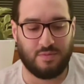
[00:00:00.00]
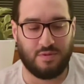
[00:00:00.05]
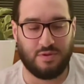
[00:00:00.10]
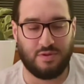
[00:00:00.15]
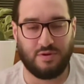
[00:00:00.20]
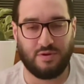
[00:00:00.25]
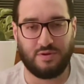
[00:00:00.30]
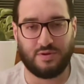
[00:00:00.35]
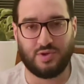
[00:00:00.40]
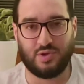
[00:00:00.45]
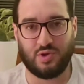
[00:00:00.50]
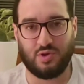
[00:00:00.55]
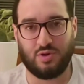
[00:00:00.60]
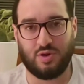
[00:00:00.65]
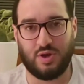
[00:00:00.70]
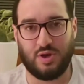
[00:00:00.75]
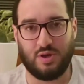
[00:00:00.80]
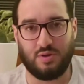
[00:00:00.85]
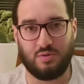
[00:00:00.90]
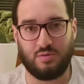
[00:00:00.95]
Third
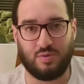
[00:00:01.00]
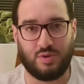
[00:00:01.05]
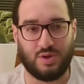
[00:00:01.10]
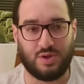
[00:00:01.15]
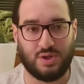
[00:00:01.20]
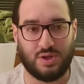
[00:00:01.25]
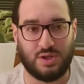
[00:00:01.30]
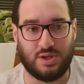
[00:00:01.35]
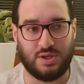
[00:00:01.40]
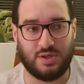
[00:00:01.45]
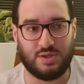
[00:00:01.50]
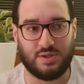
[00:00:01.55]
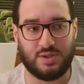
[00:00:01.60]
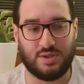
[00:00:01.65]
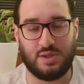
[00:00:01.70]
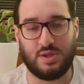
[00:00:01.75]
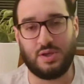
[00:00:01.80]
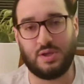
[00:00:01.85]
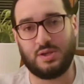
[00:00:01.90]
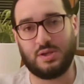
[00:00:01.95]
Circuit, which is
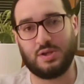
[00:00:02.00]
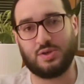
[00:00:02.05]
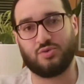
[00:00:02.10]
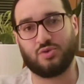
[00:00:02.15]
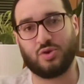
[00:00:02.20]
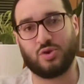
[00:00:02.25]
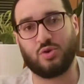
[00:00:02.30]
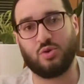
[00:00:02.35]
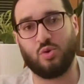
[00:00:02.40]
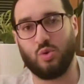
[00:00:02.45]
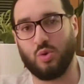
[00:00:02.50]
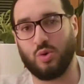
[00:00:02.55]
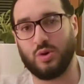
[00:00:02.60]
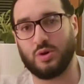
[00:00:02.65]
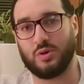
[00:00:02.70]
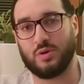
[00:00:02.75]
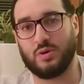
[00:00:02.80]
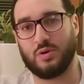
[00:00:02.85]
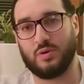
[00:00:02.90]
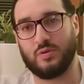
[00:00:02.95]
the district
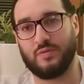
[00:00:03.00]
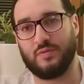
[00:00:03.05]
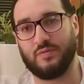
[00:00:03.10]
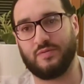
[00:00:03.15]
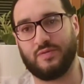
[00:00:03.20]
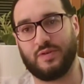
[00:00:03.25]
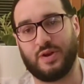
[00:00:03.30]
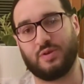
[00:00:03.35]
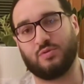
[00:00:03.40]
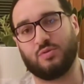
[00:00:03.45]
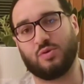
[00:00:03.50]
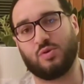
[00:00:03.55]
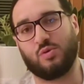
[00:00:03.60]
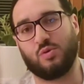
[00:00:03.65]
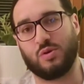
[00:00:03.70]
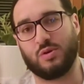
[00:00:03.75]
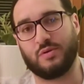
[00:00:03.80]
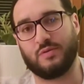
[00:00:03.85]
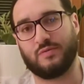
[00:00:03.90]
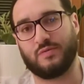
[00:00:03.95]
court, federal
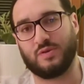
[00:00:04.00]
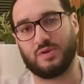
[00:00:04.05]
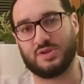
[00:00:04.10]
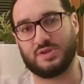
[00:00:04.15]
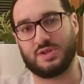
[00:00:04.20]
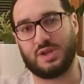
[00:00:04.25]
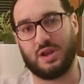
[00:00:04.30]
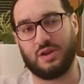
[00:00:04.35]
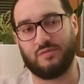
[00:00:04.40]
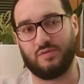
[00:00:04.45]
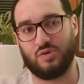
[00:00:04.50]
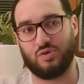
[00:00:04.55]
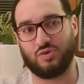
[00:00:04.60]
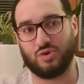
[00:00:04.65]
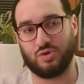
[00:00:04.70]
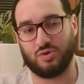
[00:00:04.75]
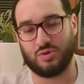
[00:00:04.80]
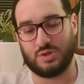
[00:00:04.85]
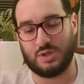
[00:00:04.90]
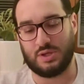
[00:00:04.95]
court for the state of New
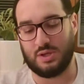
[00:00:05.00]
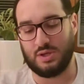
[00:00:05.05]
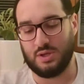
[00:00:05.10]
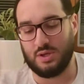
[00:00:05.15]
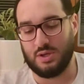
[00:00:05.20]
Jersey,